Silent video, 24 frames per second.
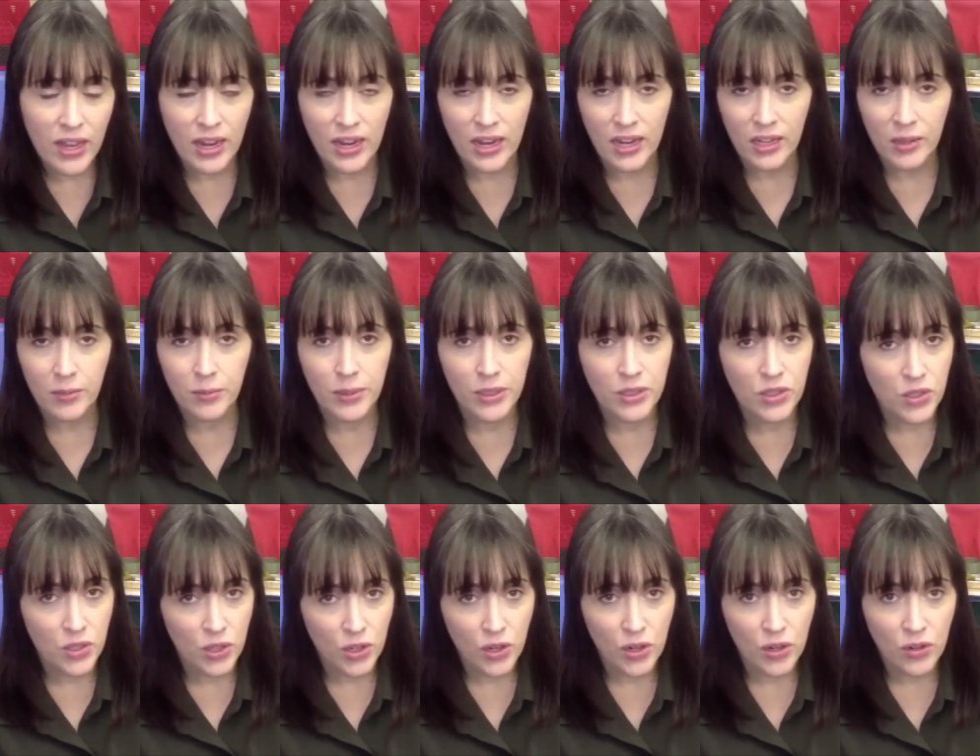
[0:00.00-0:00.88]
and it can be
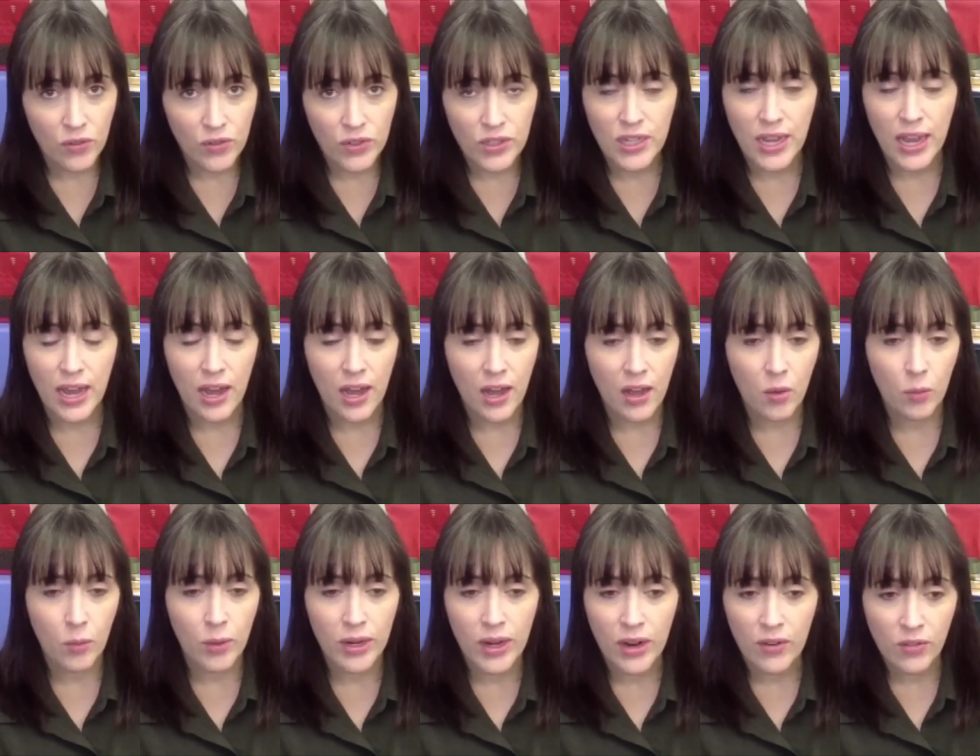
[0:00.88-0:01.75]
served
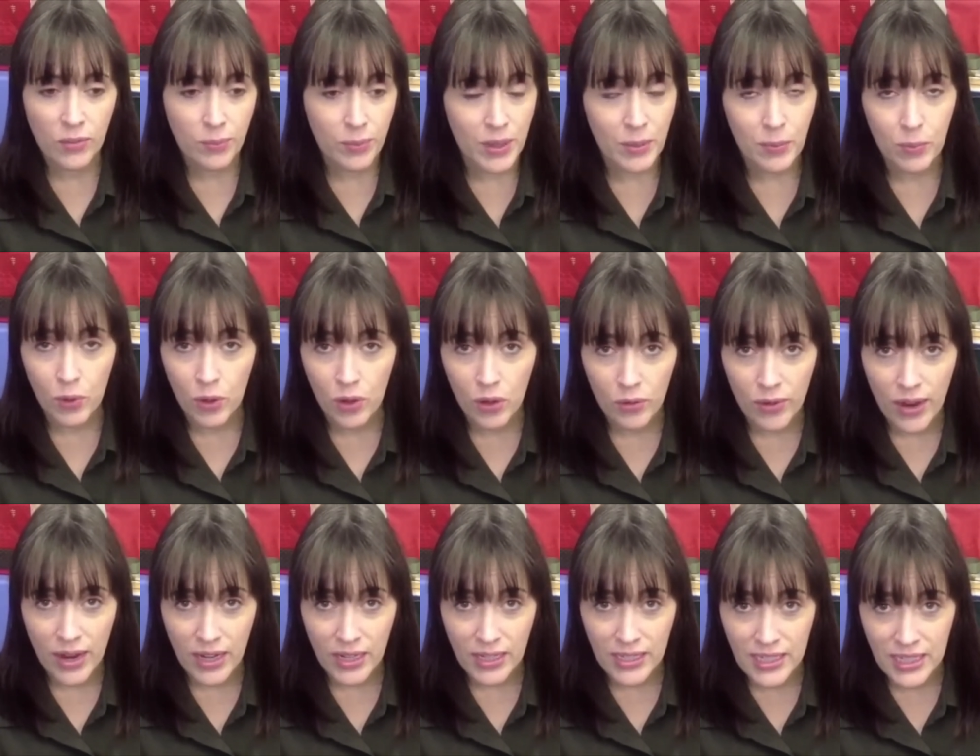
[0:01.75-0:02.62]
whenever people are
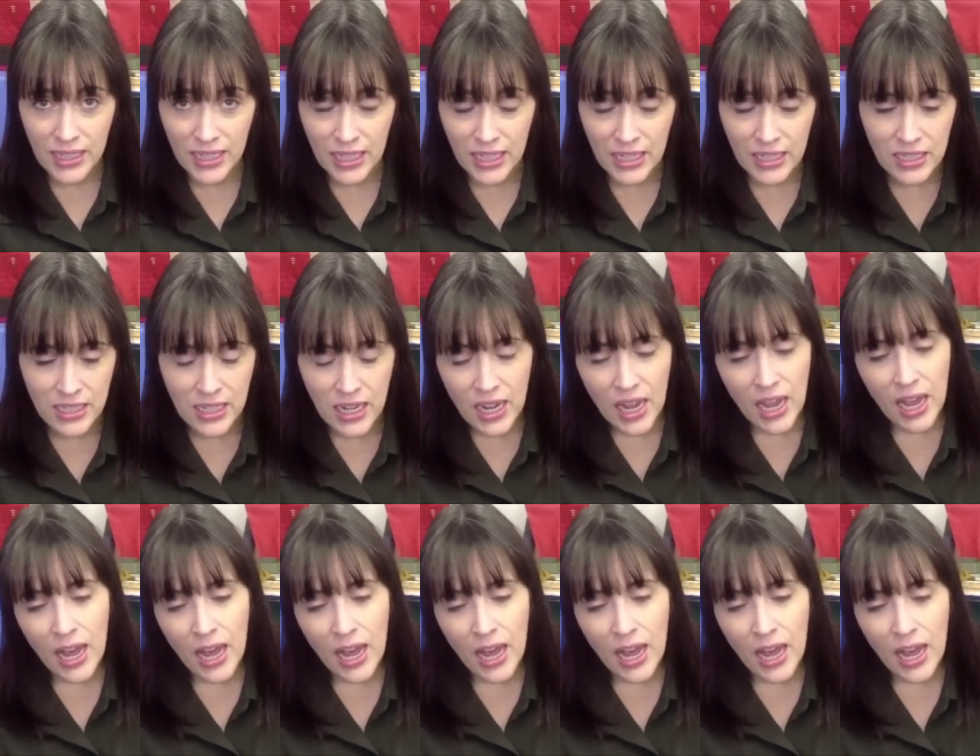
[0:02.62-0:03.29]
ready to eat.